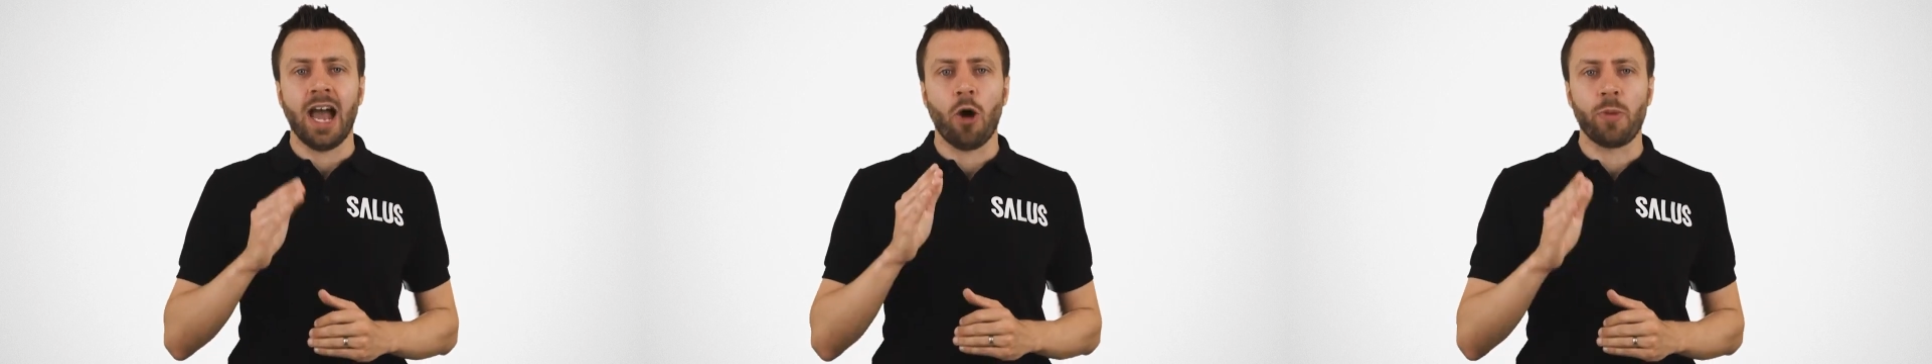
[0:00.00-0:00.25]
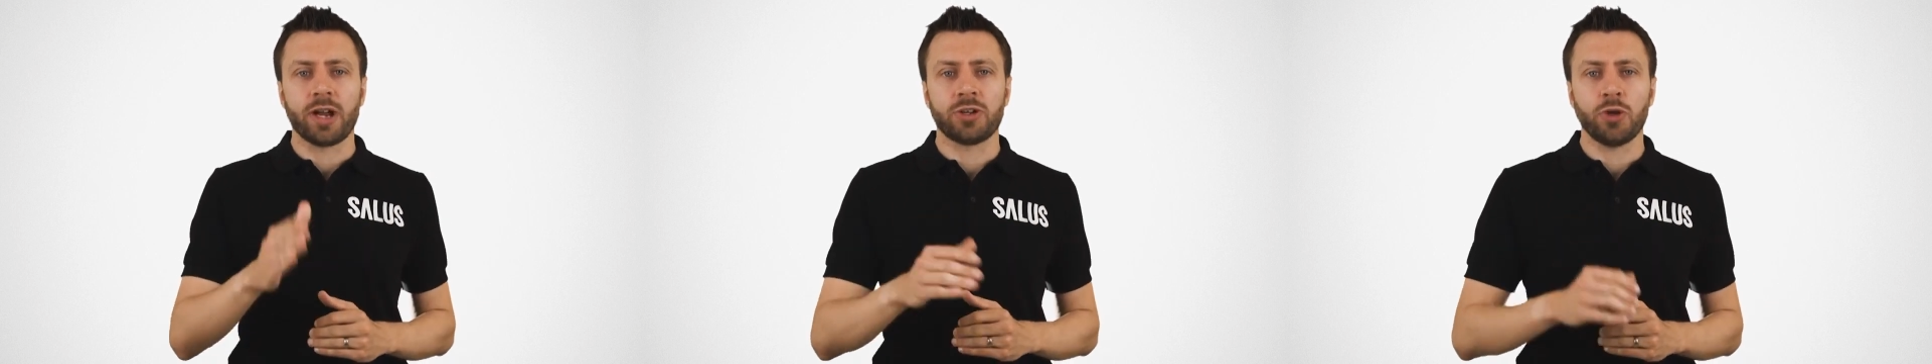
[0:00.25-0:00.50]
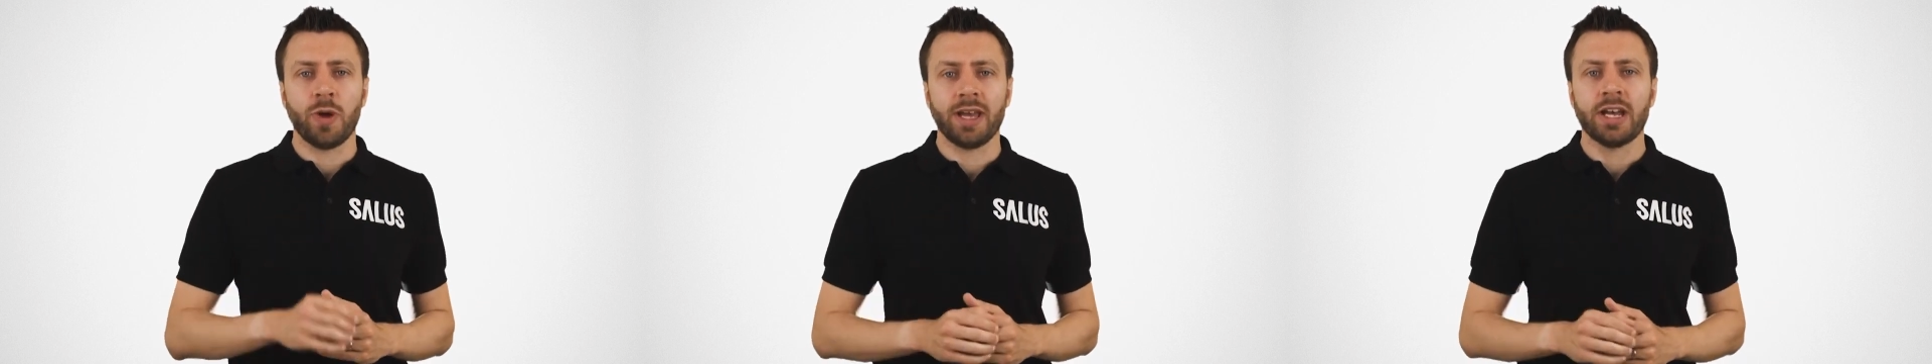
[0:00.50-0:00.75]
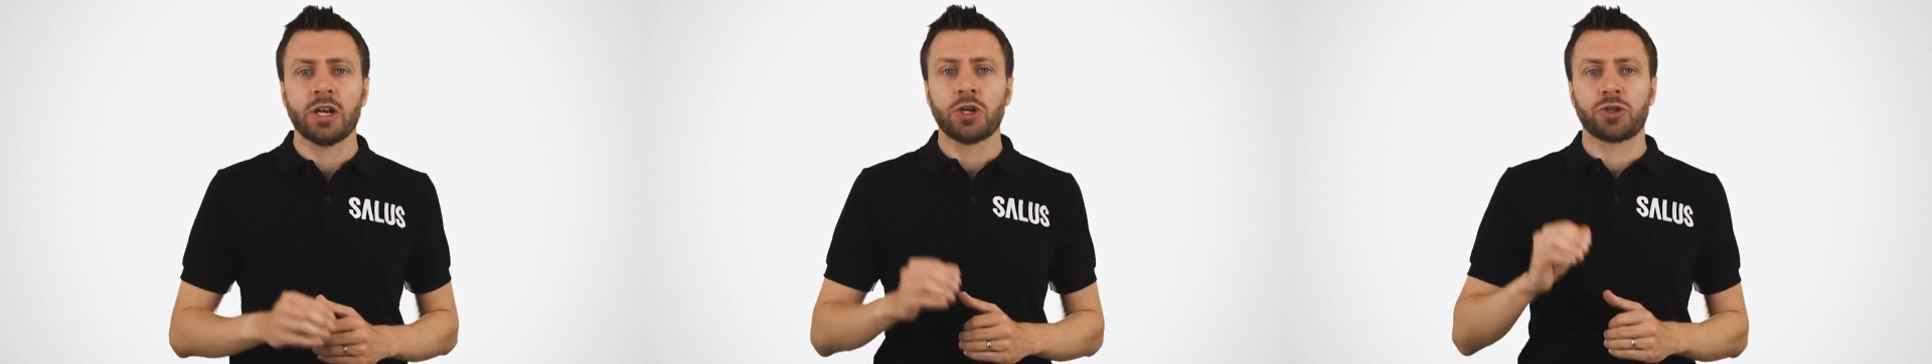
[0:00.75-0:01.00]
how we are
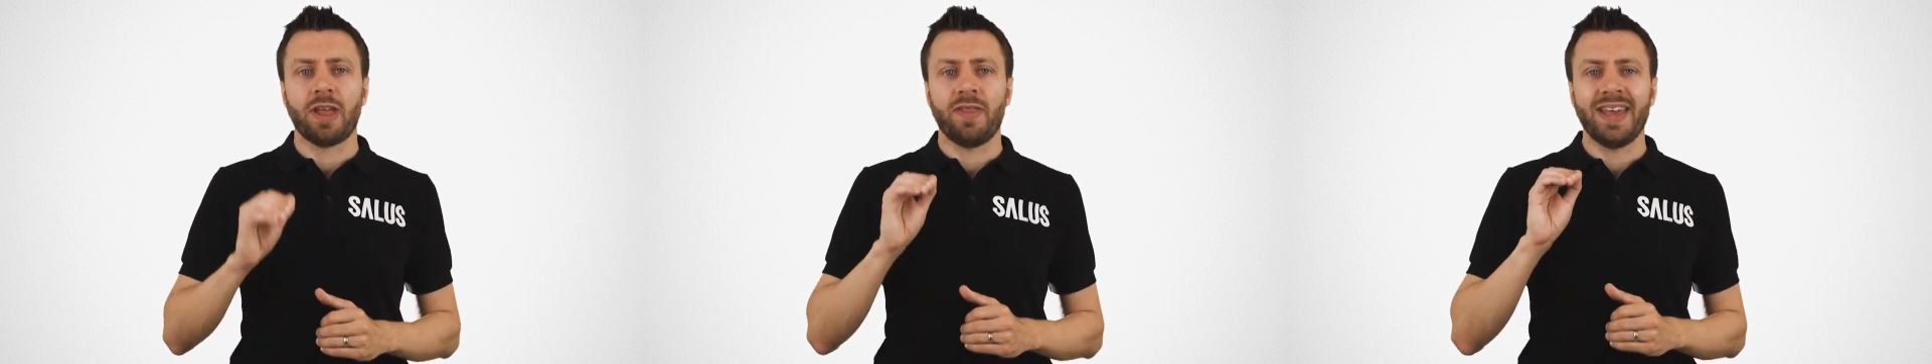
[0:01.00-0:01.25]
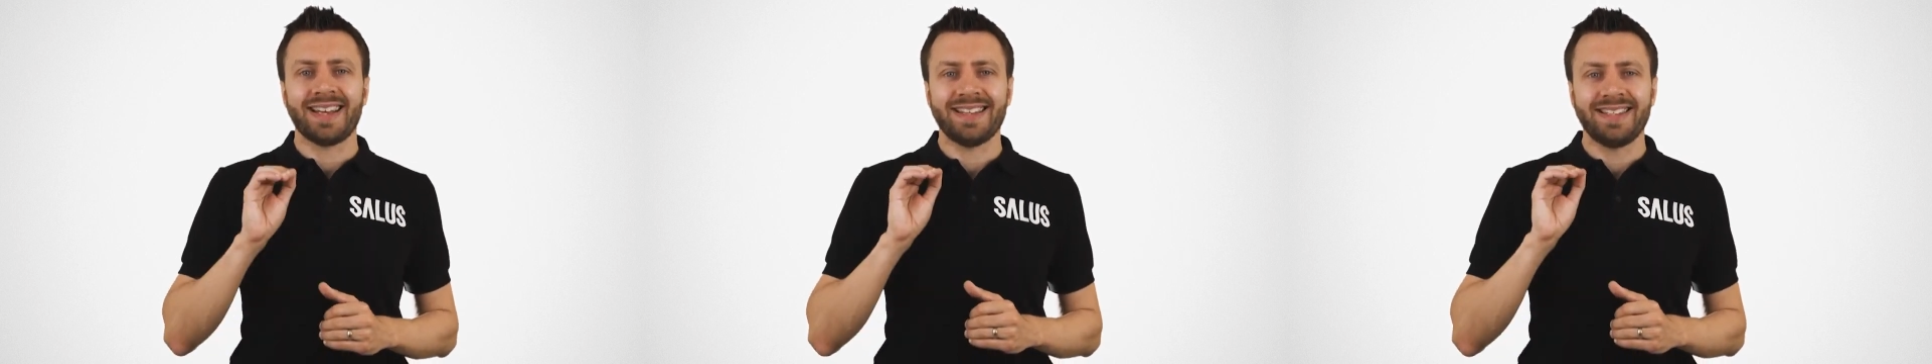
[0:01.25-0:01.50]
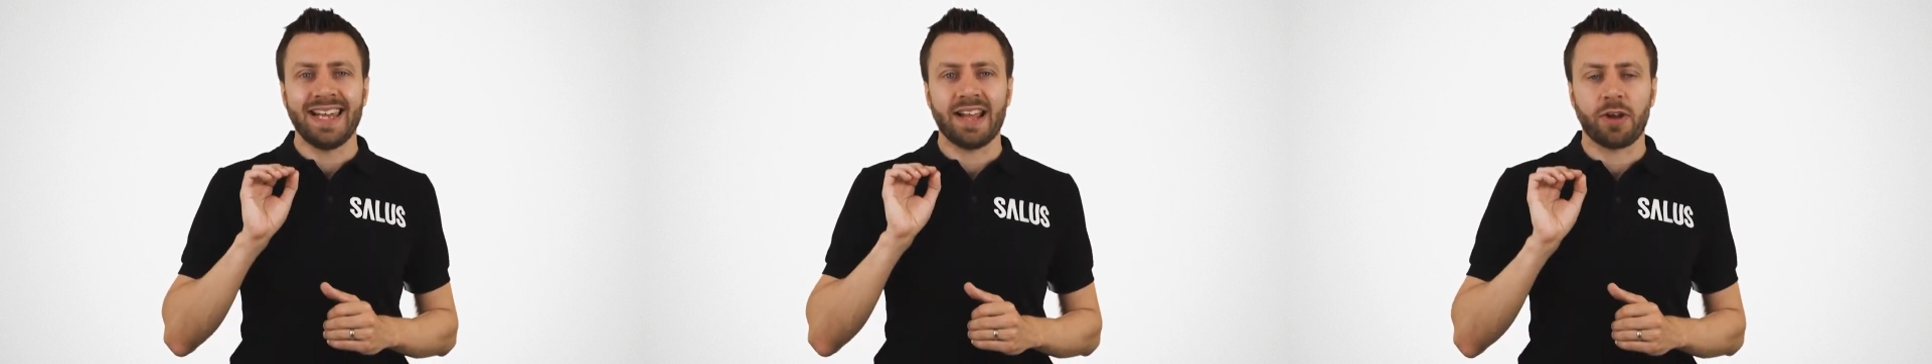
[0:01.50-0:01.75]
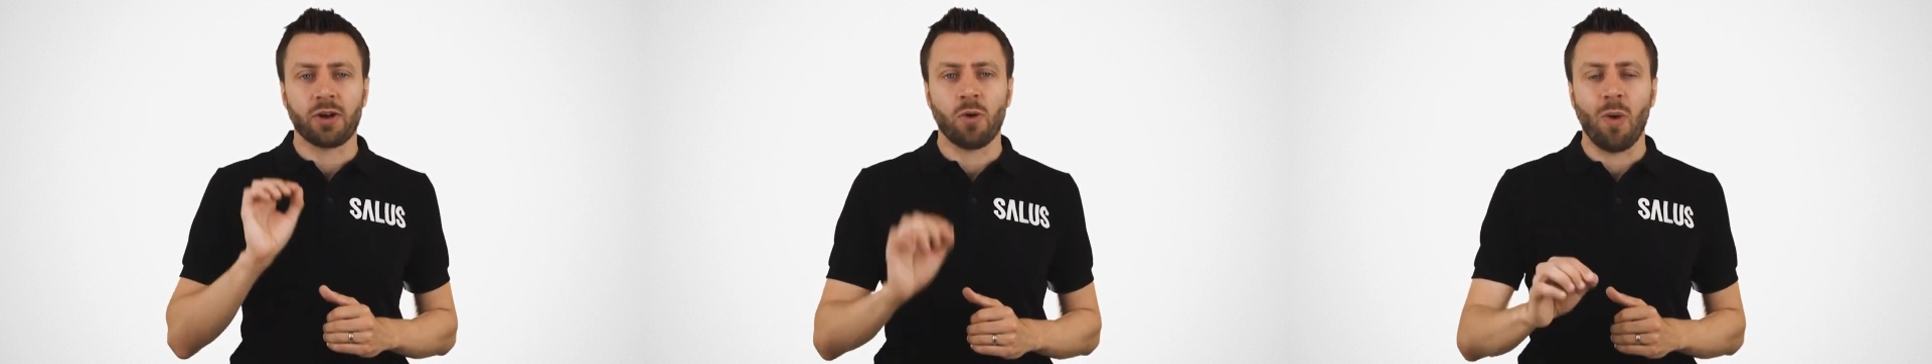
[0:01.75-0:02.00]
doing so that they can take
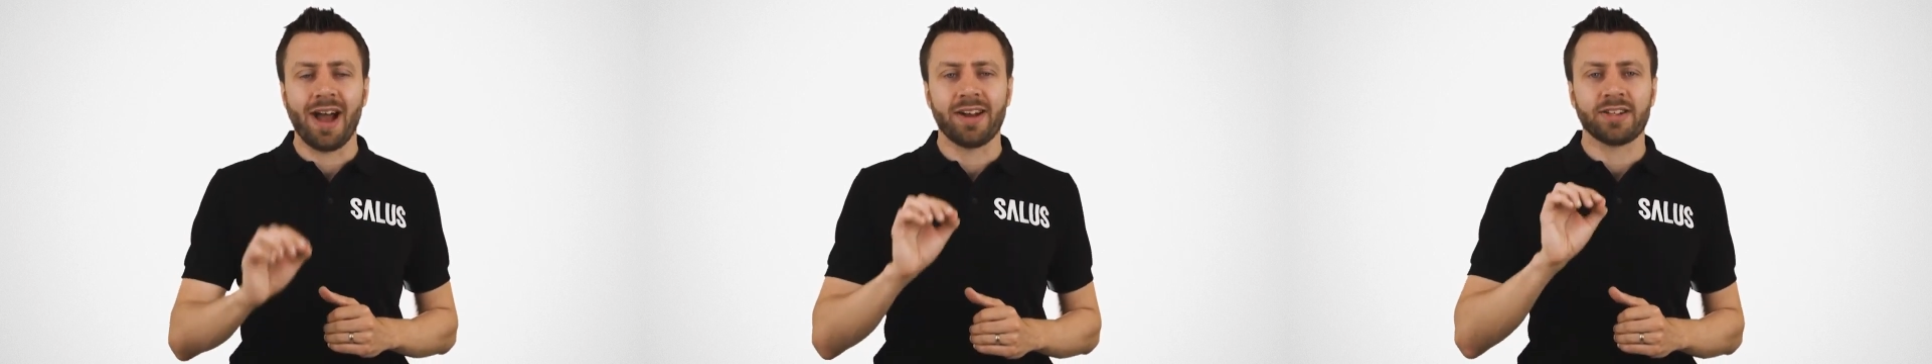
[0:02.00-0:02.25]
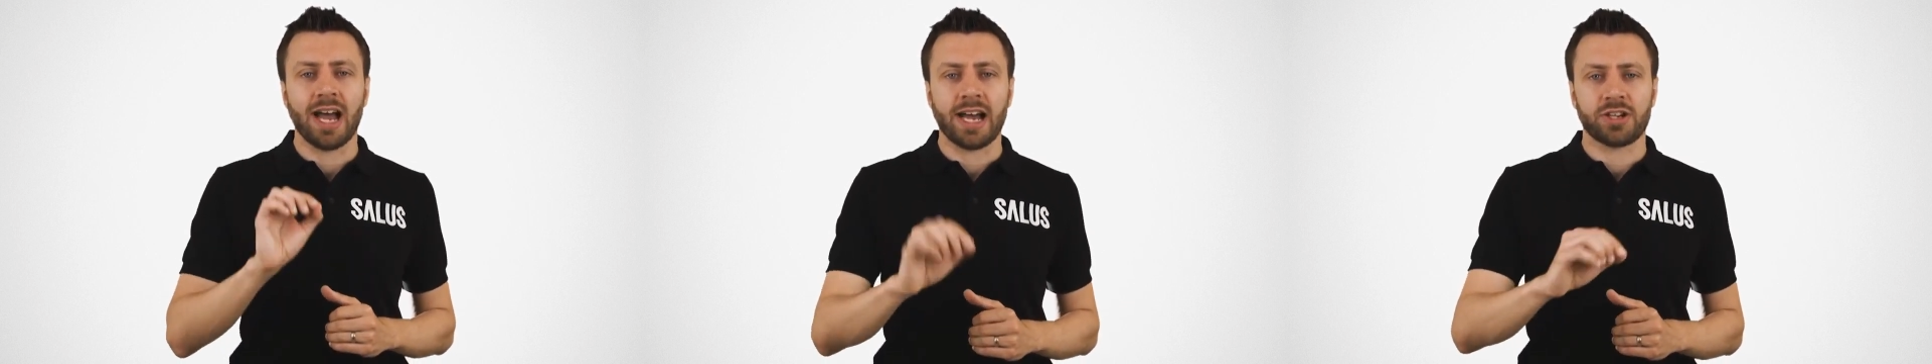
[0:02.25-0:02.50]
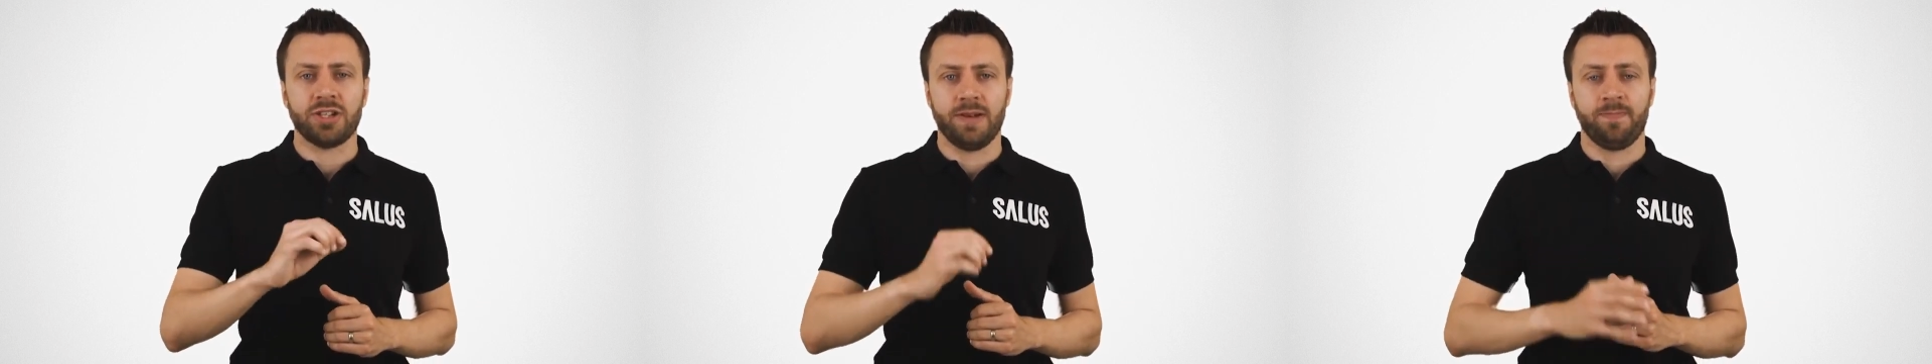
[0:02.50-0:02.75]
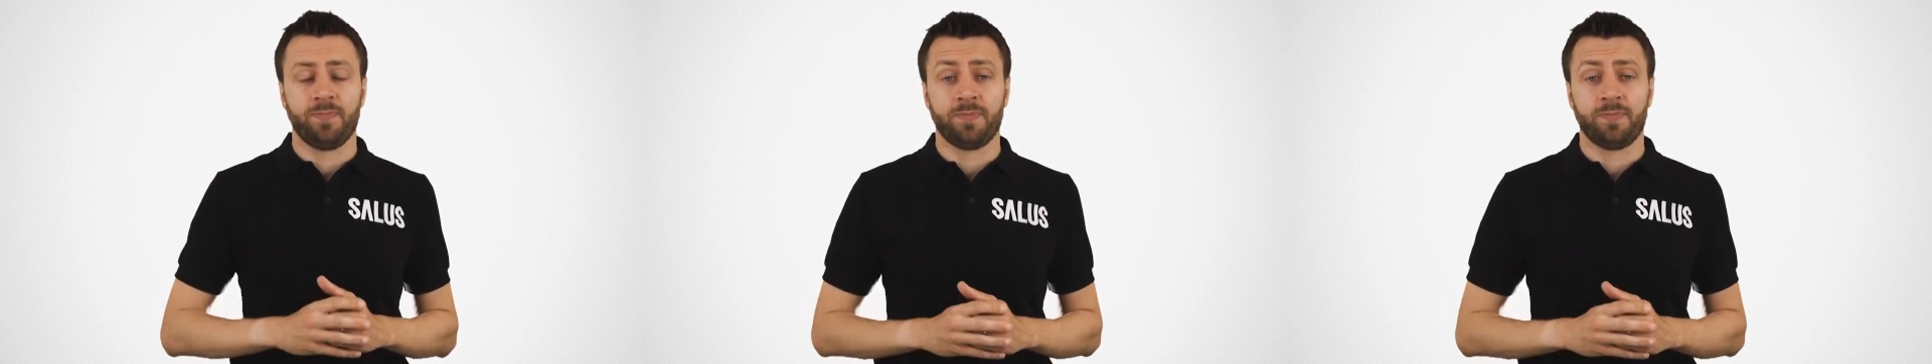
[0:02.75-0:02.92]
the required action.